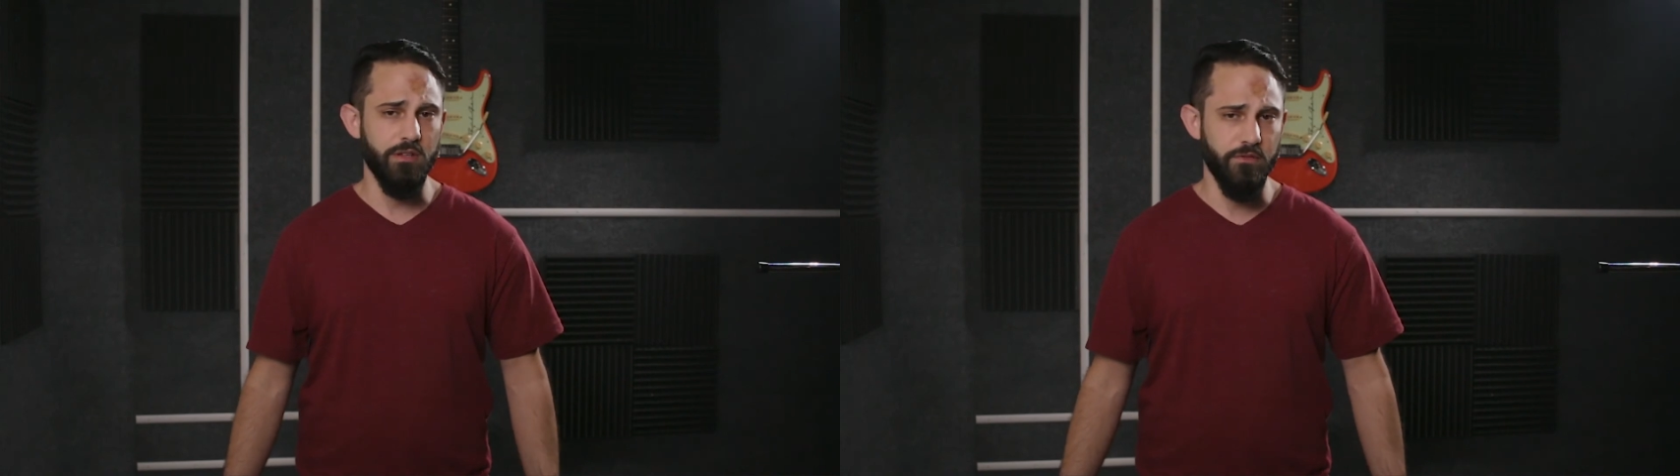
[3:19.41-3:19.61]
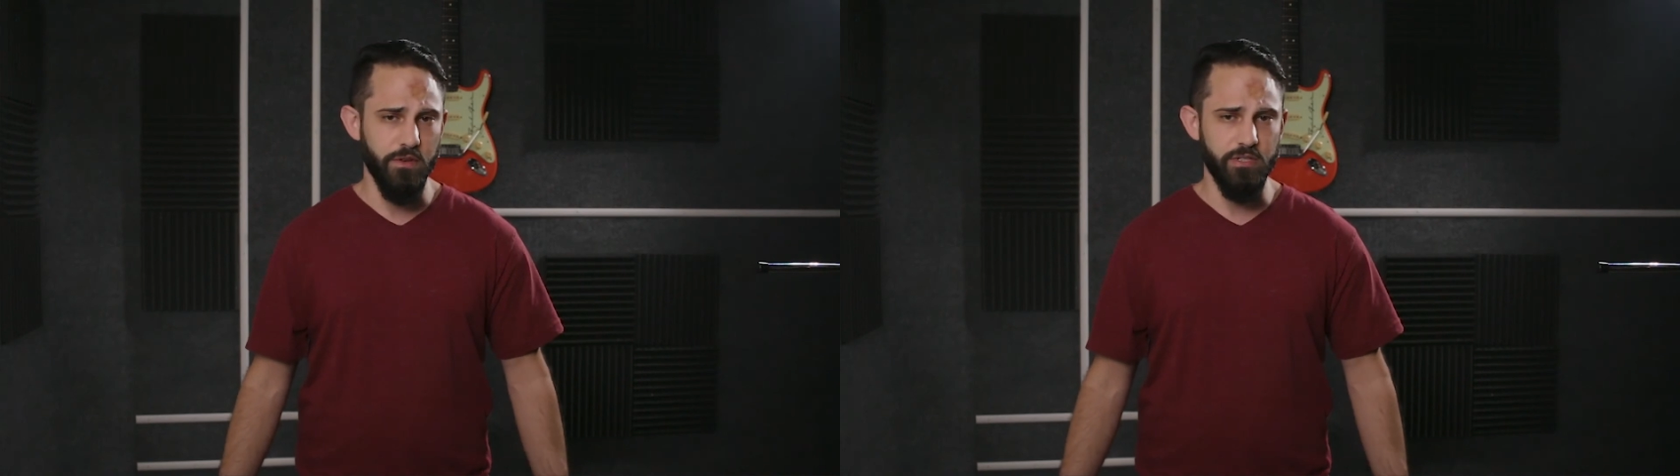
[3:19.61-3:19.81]

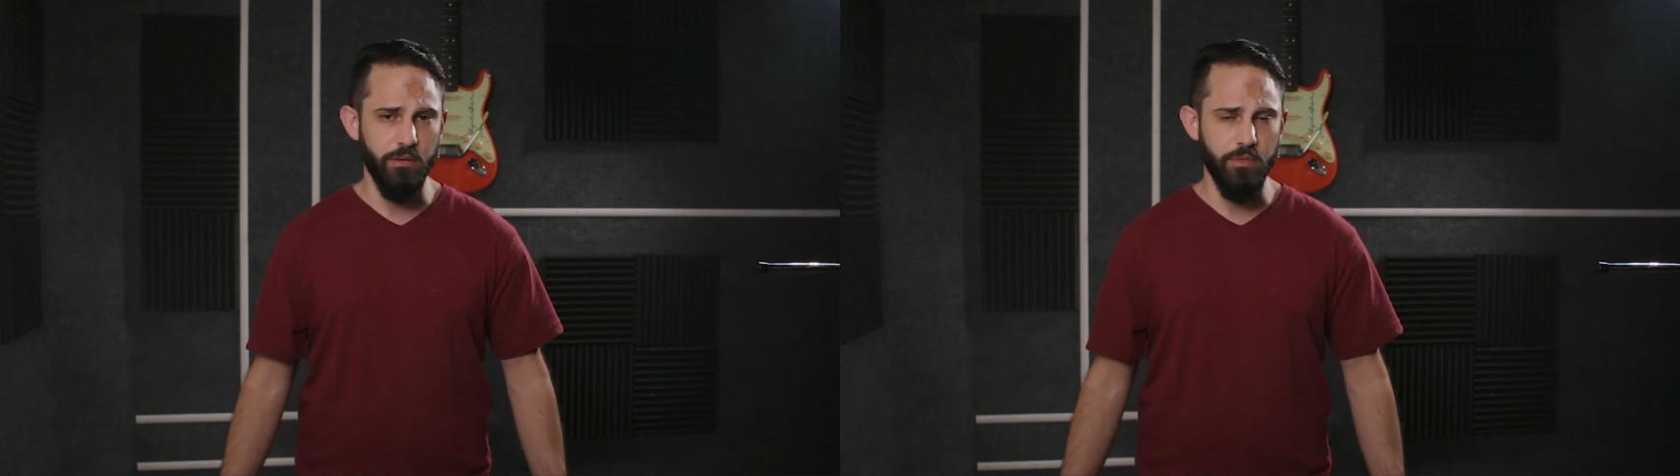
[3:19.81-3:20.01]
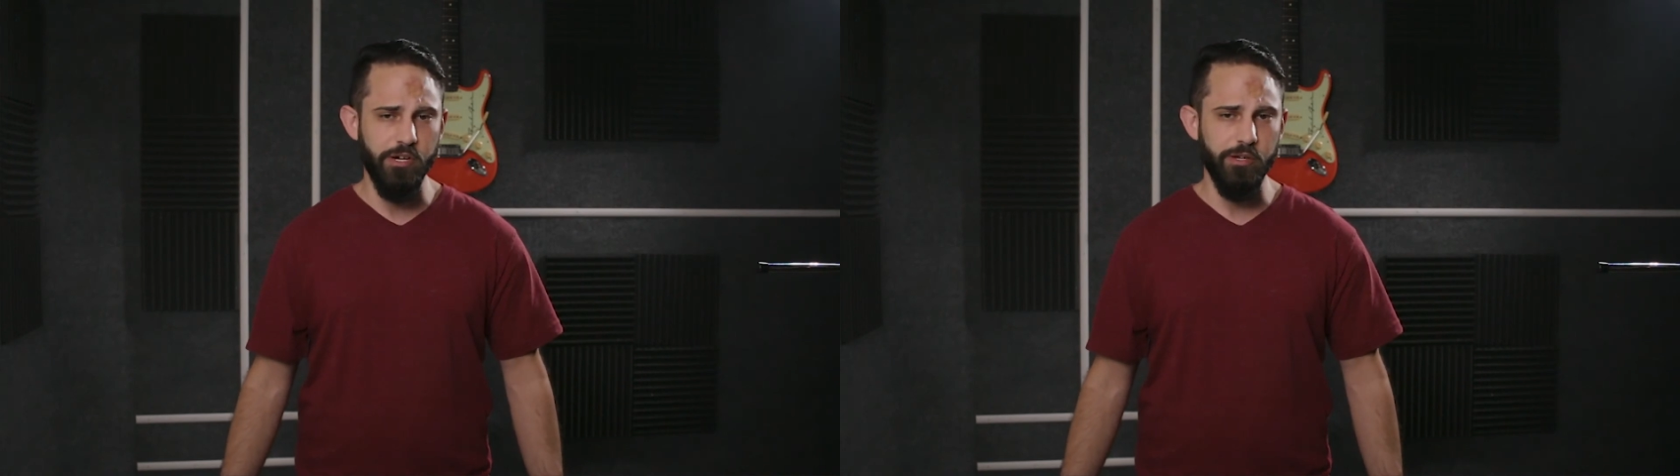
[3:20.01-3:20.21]
diffusing
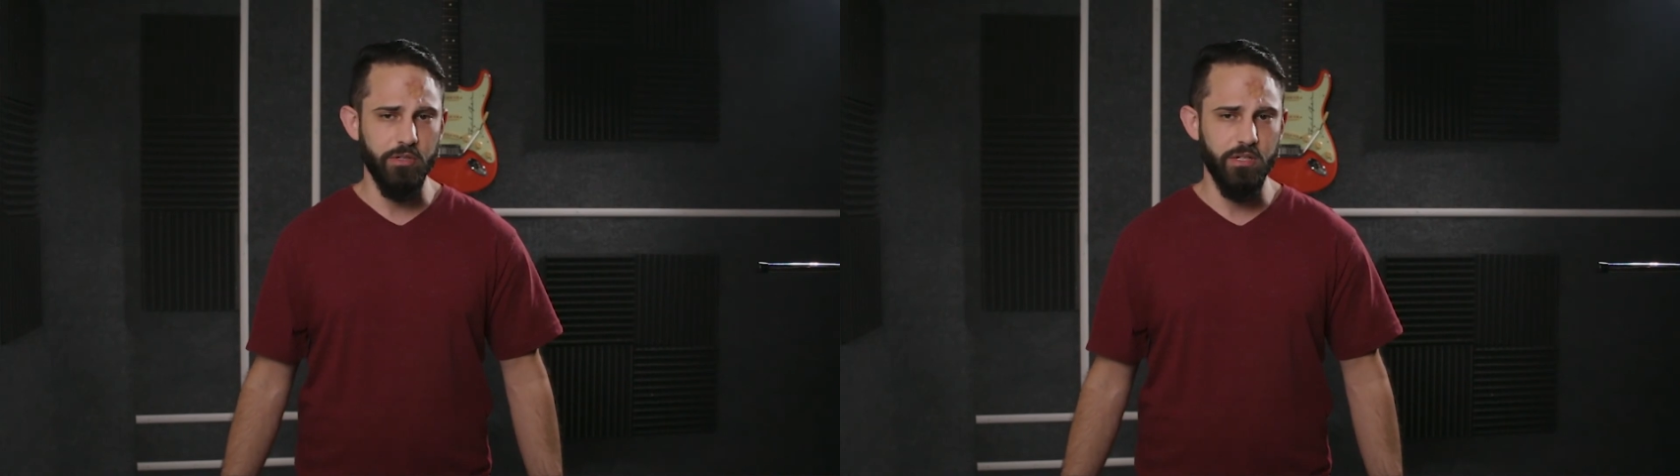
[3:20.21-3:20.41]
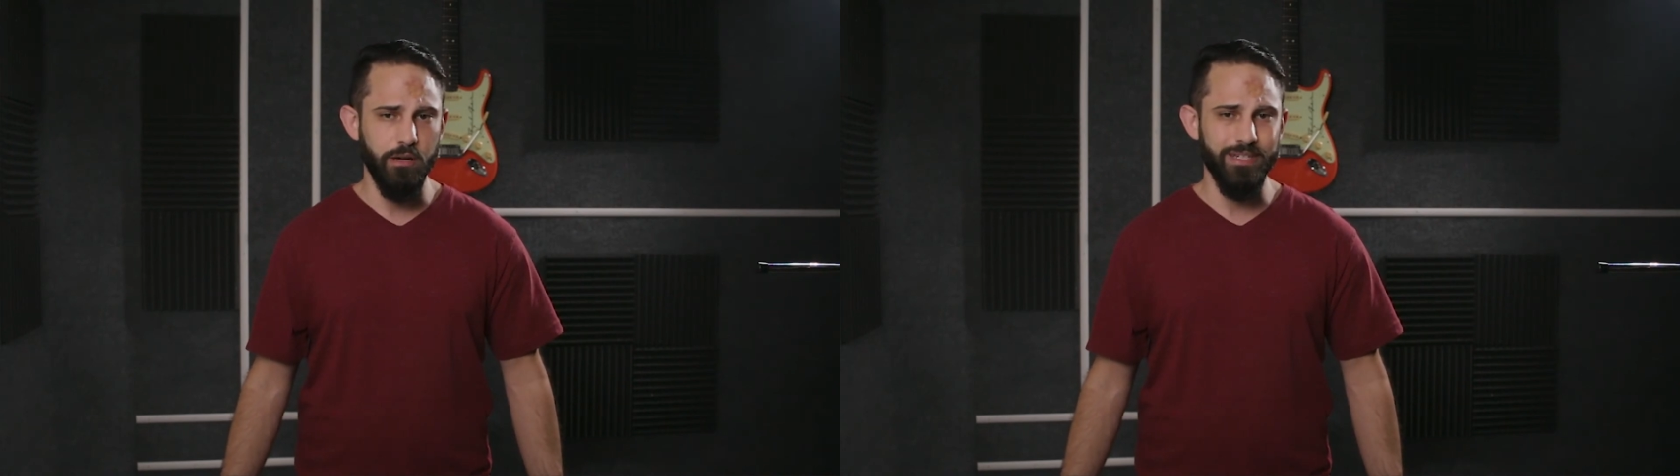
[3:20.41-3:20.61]
material to
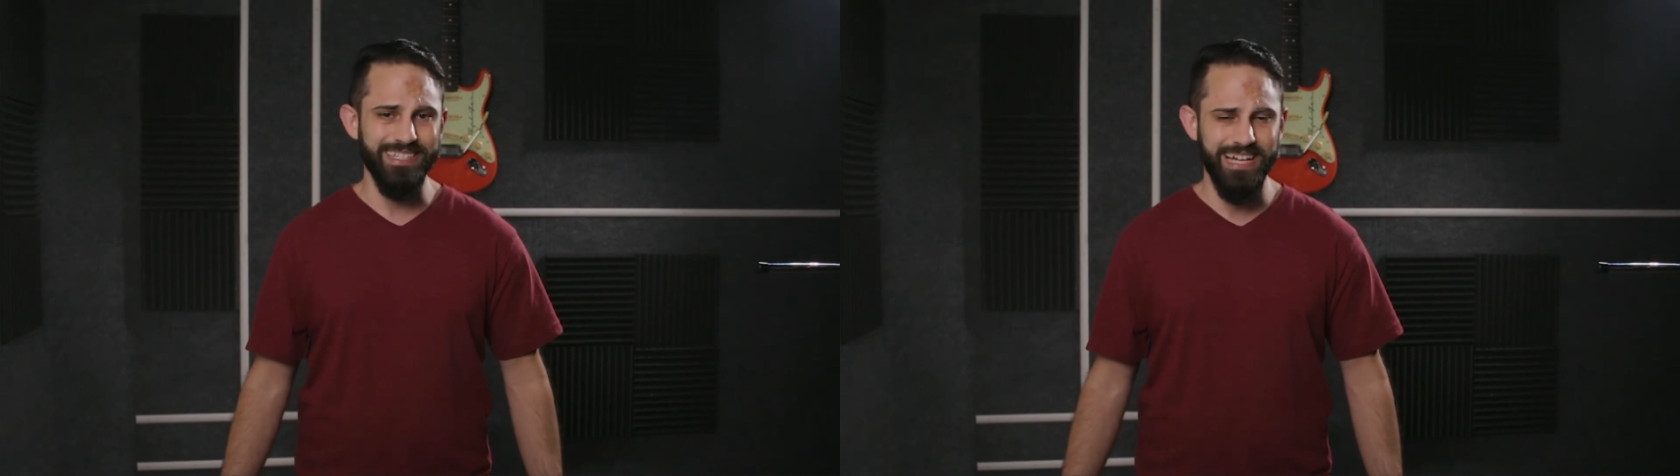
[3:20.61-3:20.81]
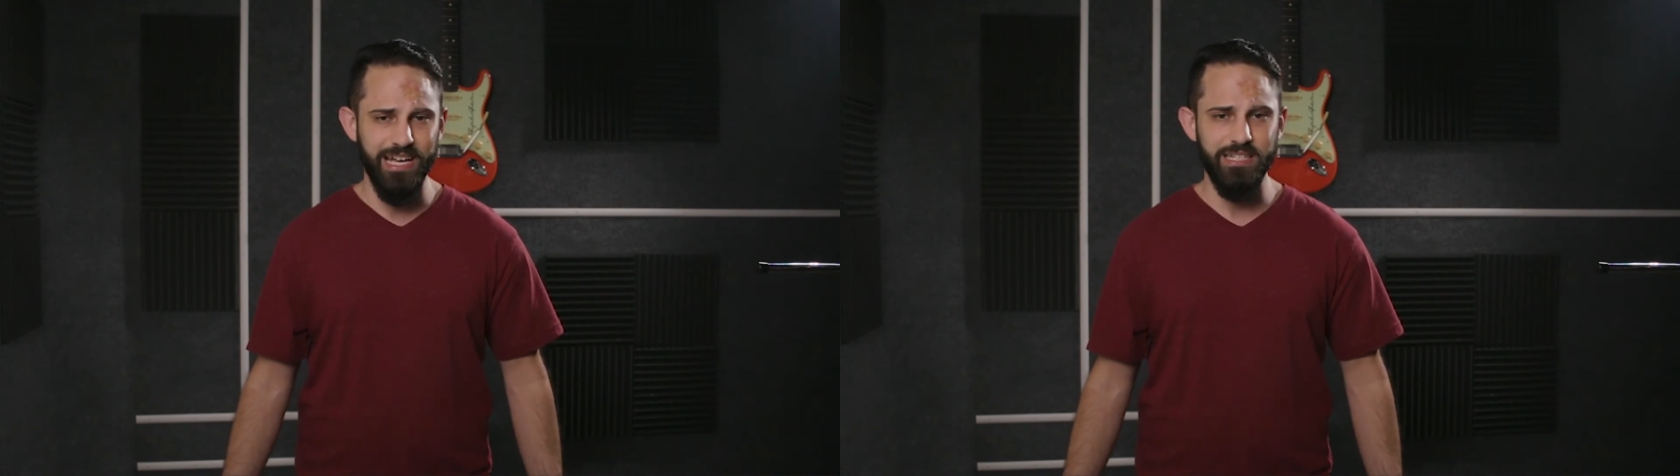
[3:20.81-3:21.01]
come into
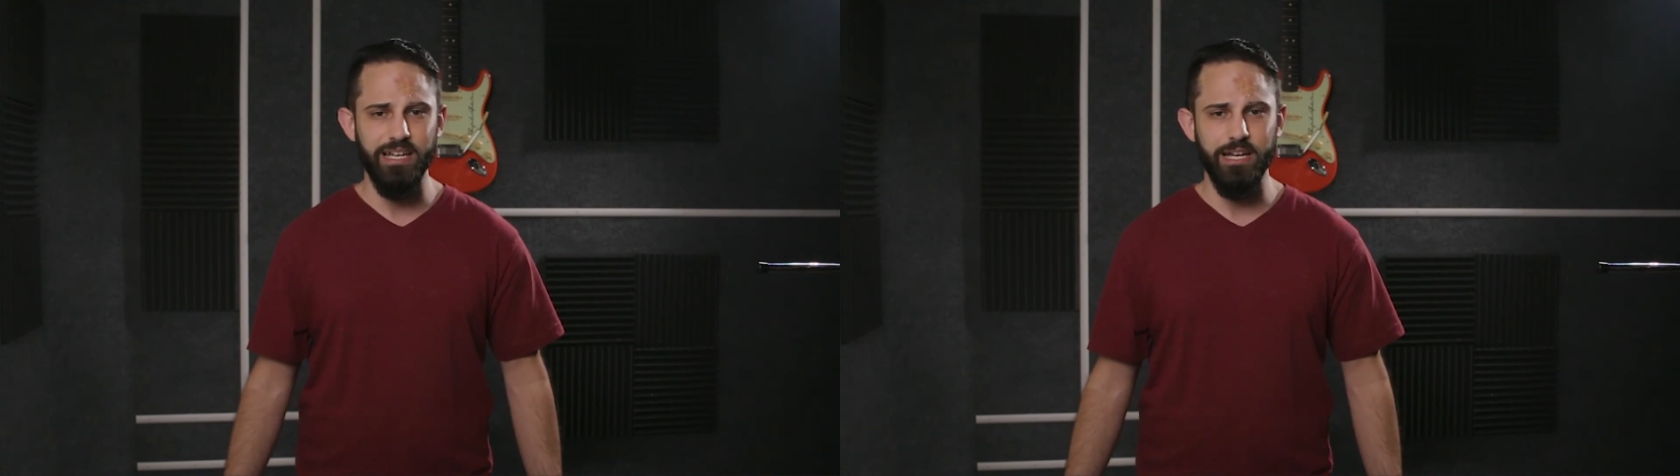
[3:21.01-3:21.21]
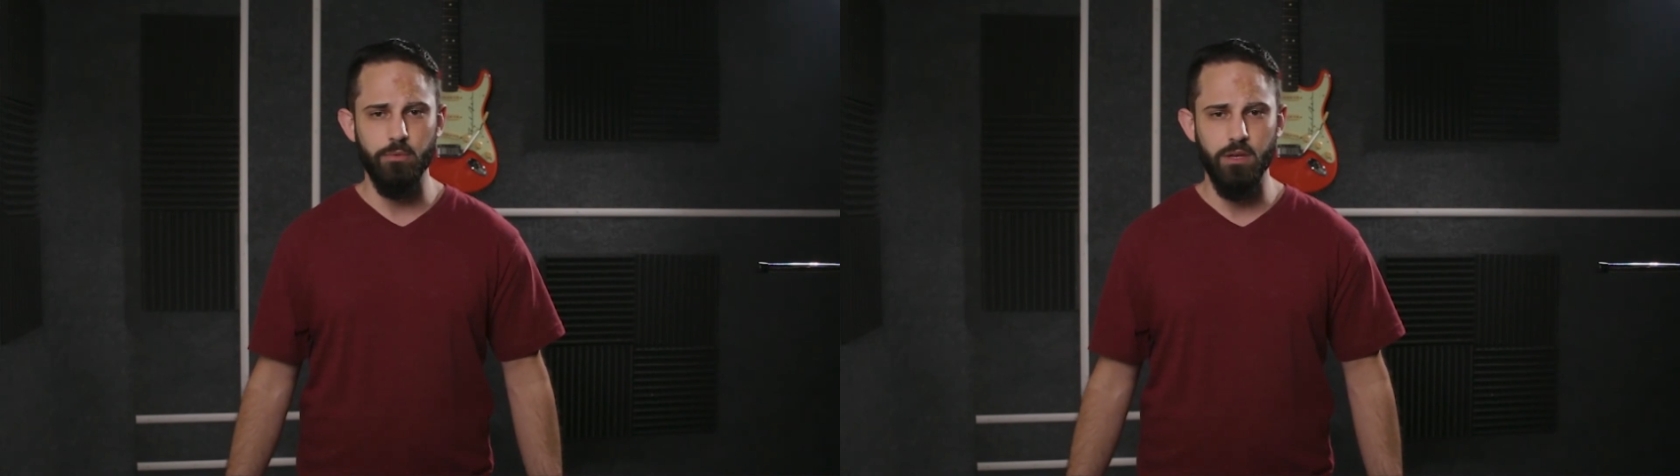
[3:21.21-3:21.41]

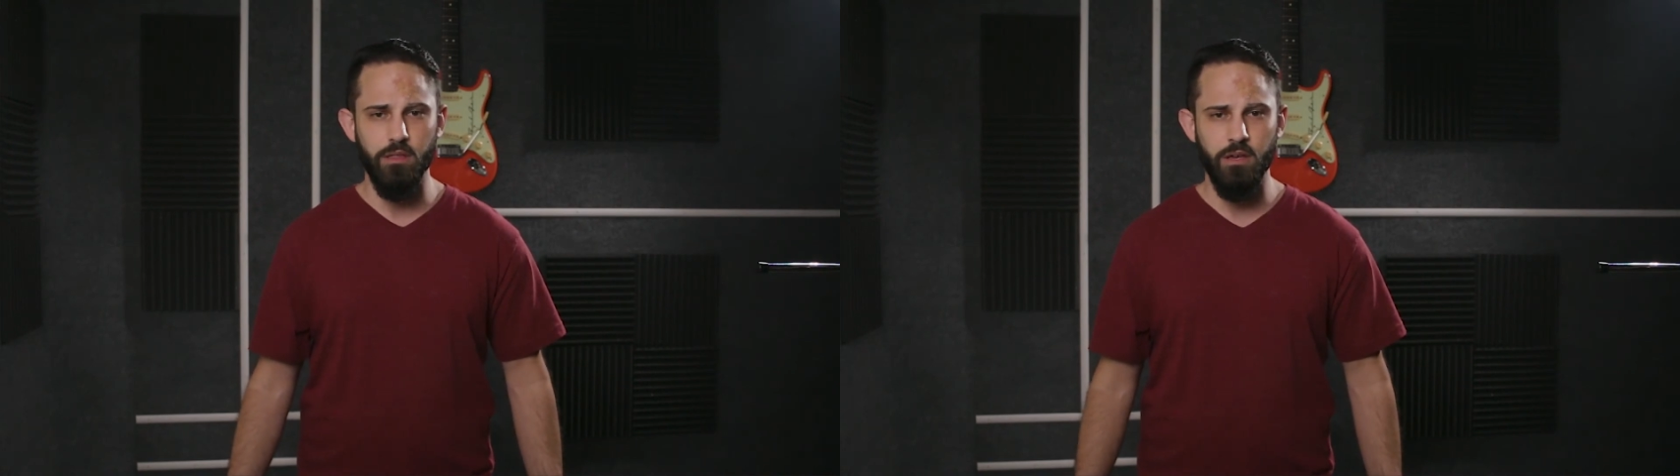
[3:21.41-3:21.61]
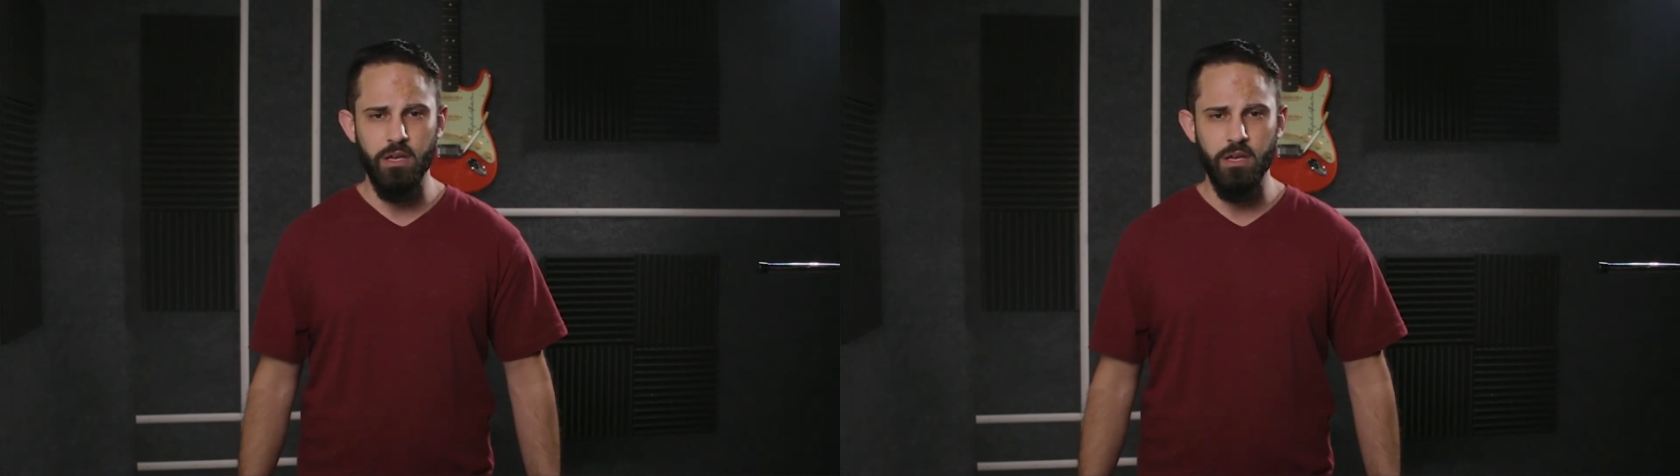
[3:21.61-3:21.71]
contact with,